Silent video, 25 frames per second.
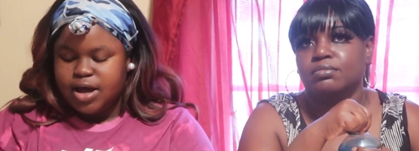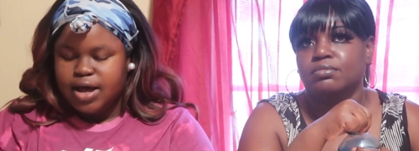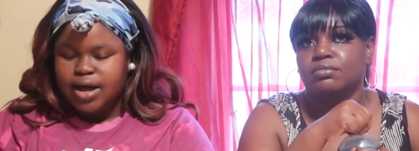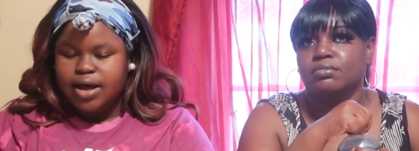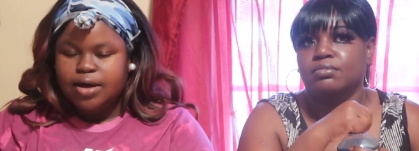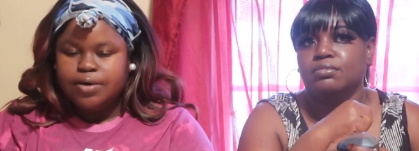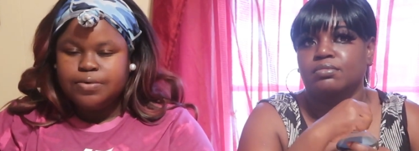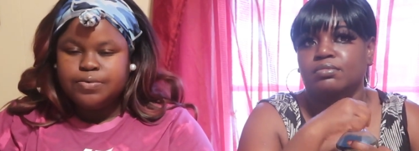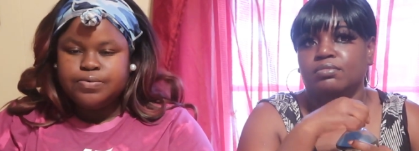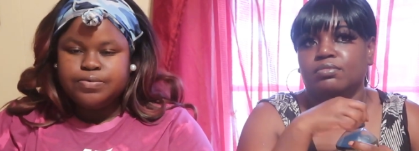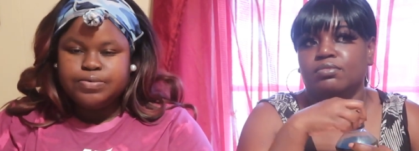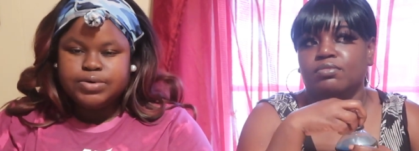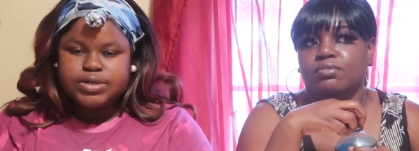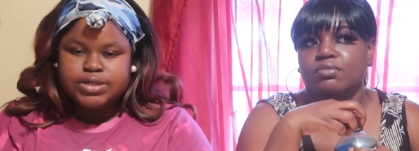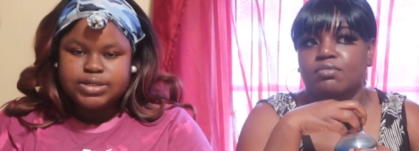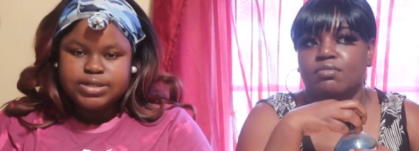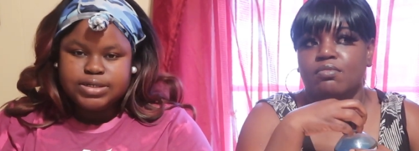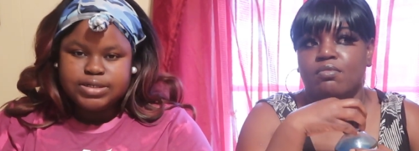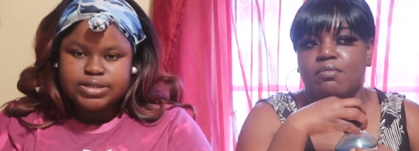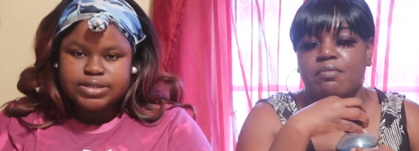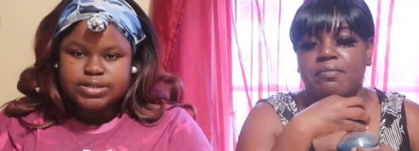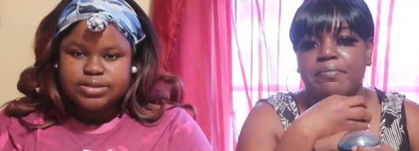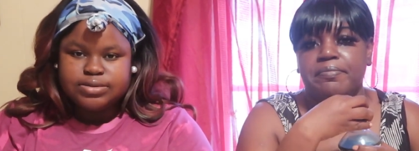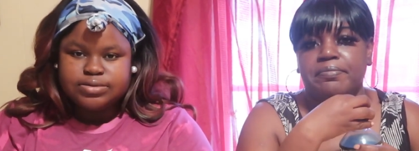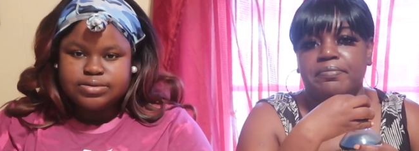Speaker 1: I
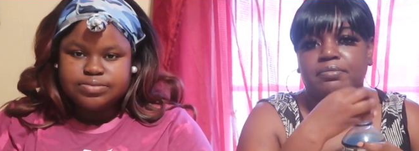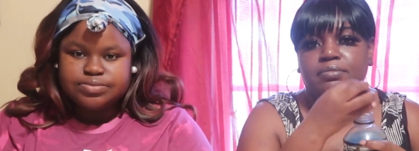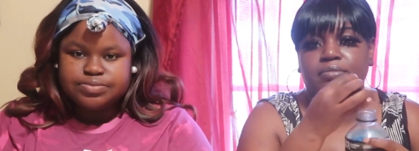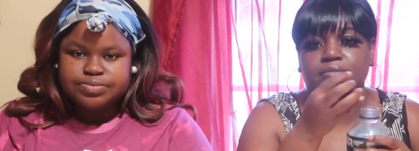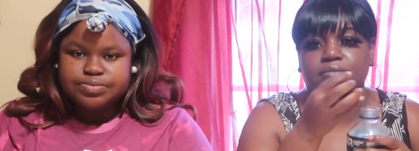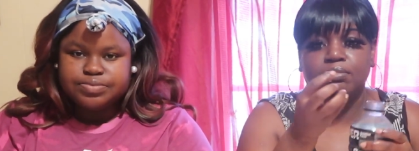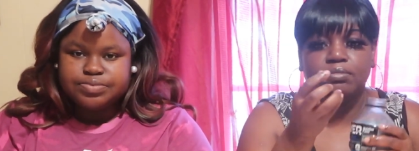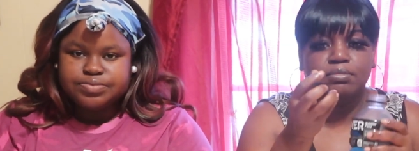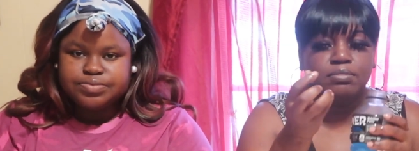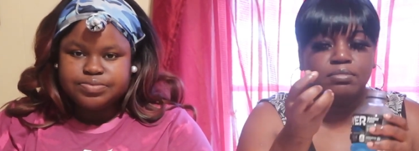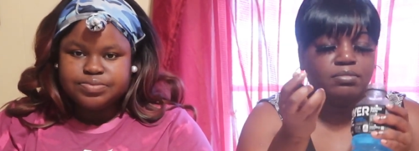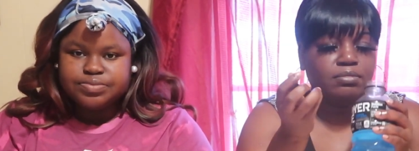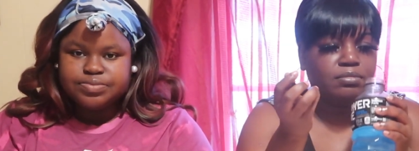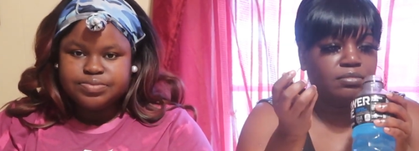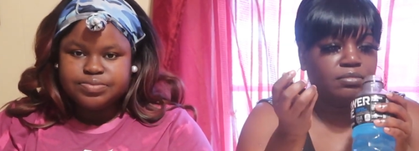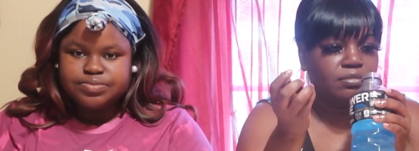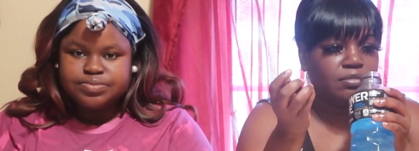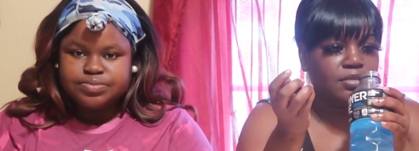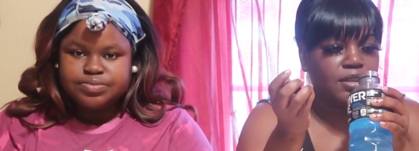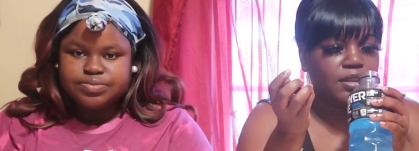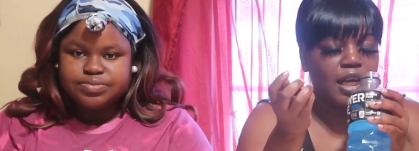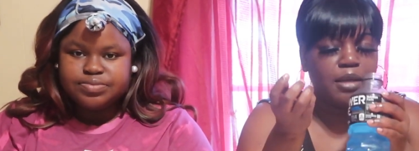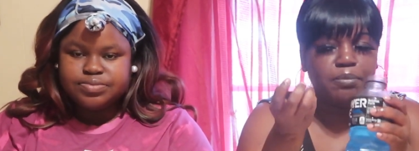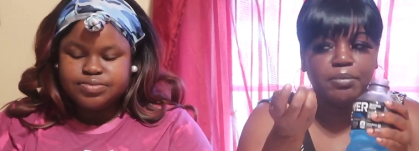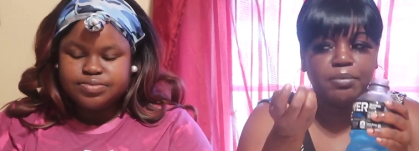would.
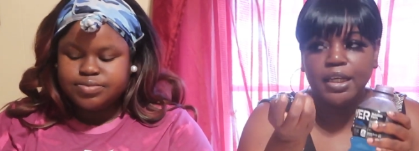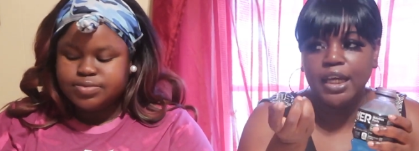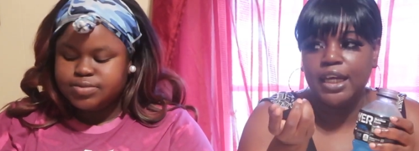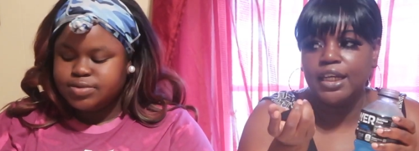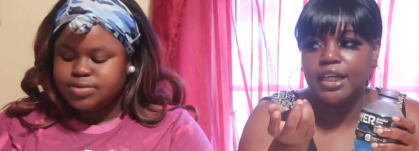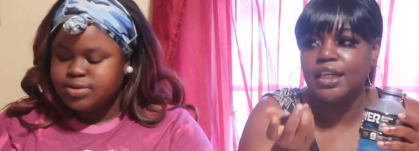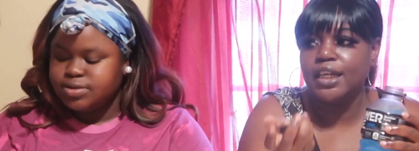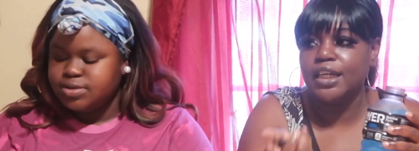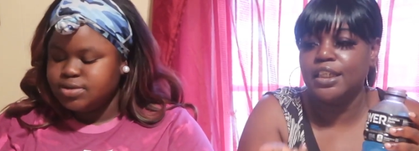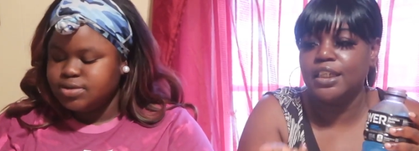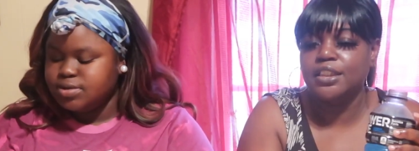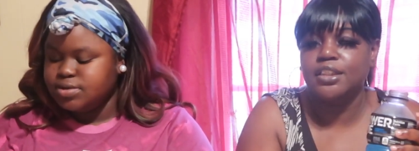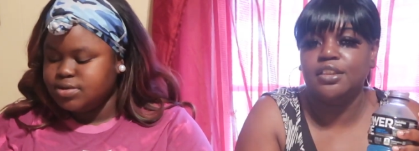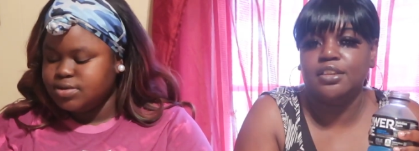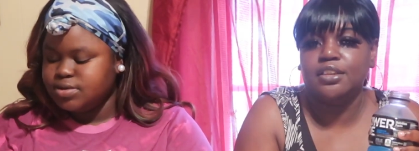I mean, I got